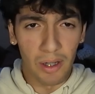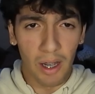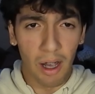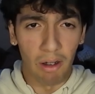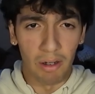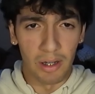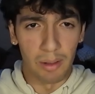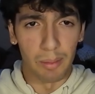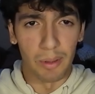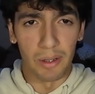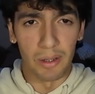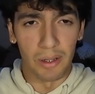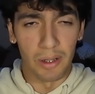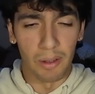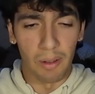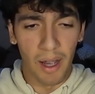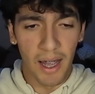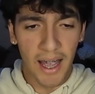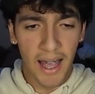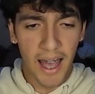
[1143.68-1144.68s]
comfortable in
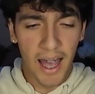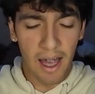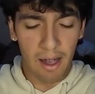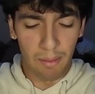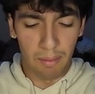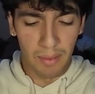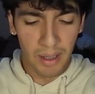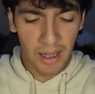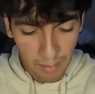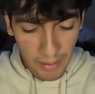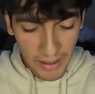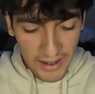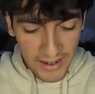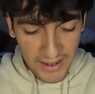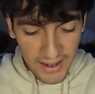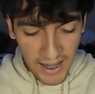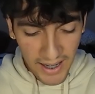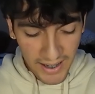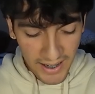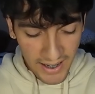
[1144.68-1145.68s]
who I am.
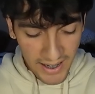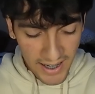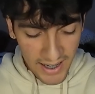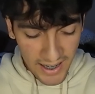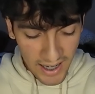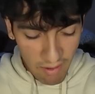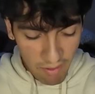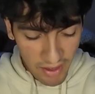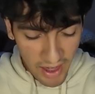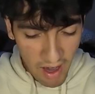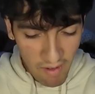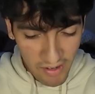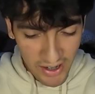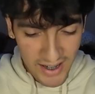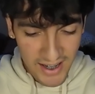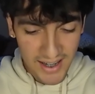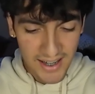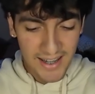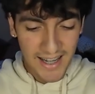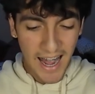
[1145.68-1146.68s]
Because like with every
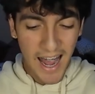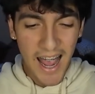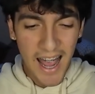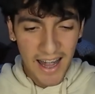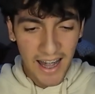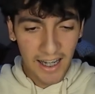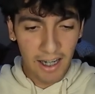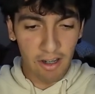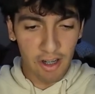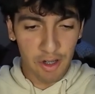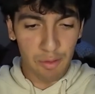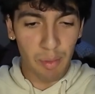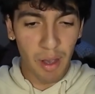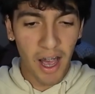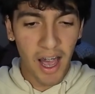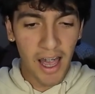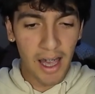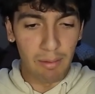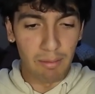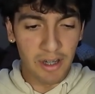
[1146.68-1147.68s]
day that goes
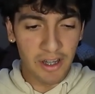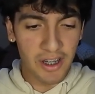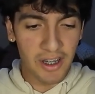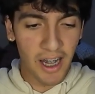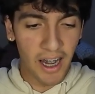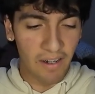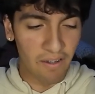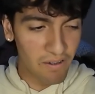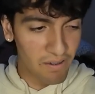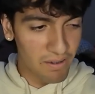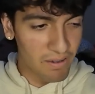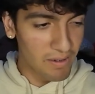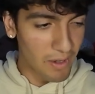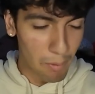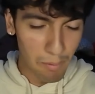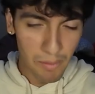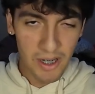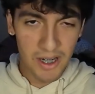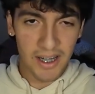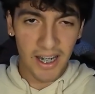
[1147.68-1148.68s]
by, I'm just like,
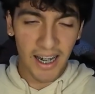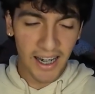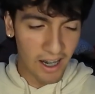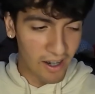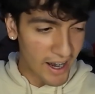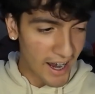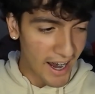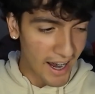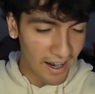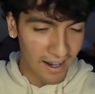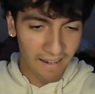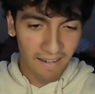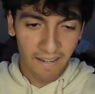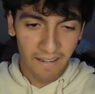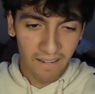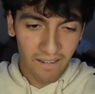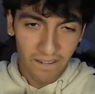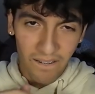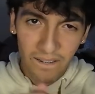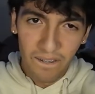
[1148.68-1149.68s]
okay,
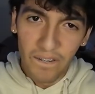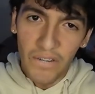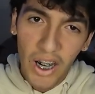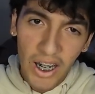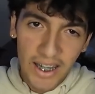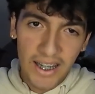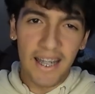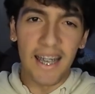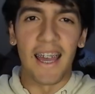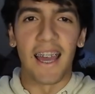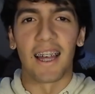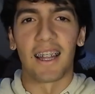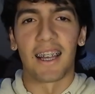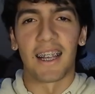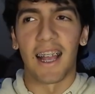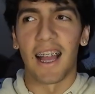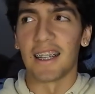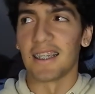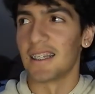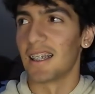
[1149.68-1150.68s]
fuck yeah.
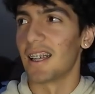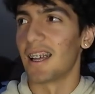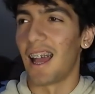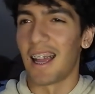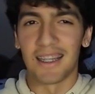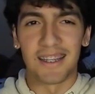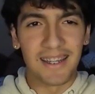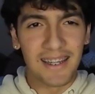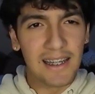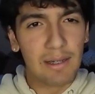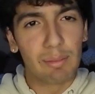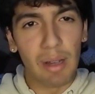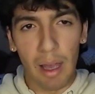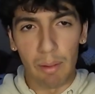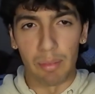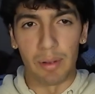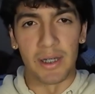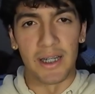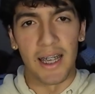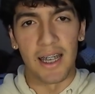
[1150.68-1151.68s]
Like I see my
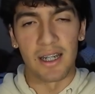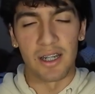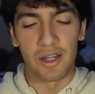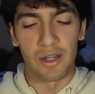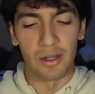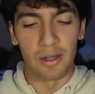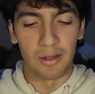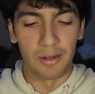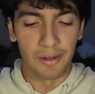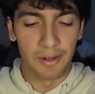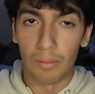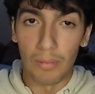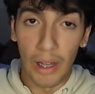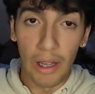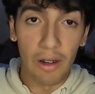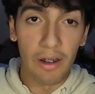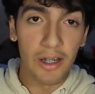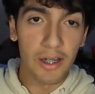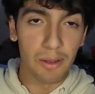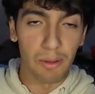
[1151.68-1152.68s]
potential.
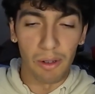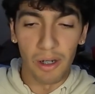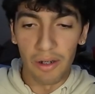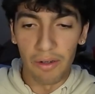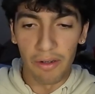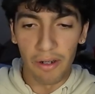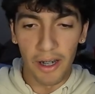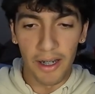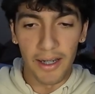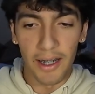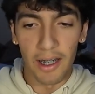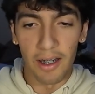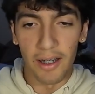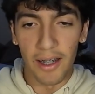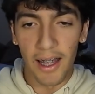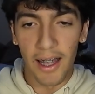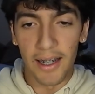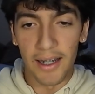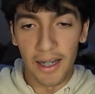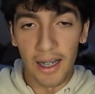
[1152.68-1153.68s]
There is one friend though
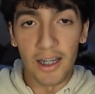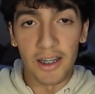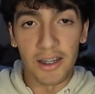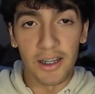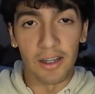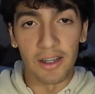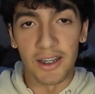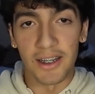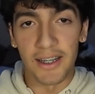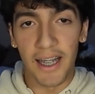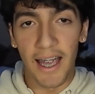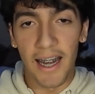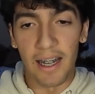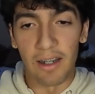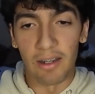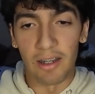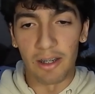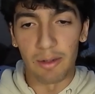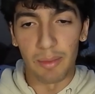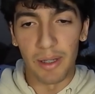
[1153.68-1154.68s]
that does go
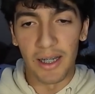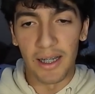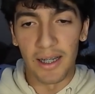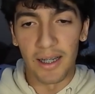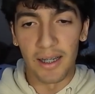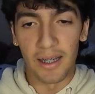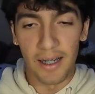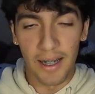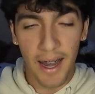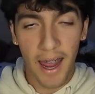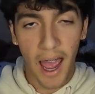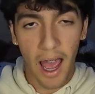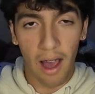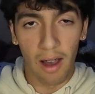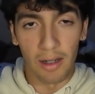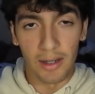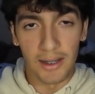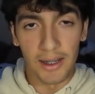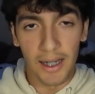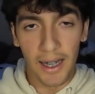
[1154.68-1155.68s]
skating with me
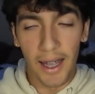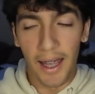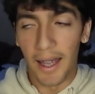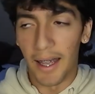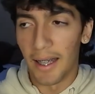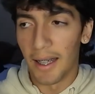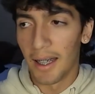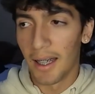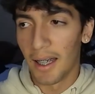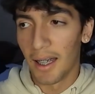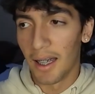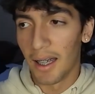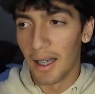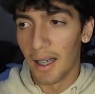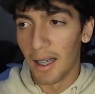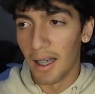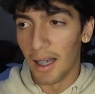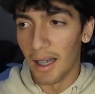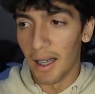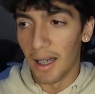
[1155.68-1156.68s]
now today,
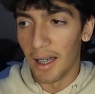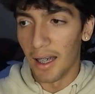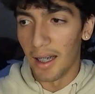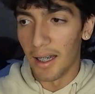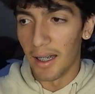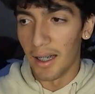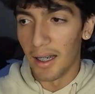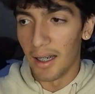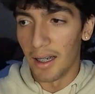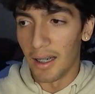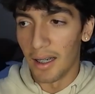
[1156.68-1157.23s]
and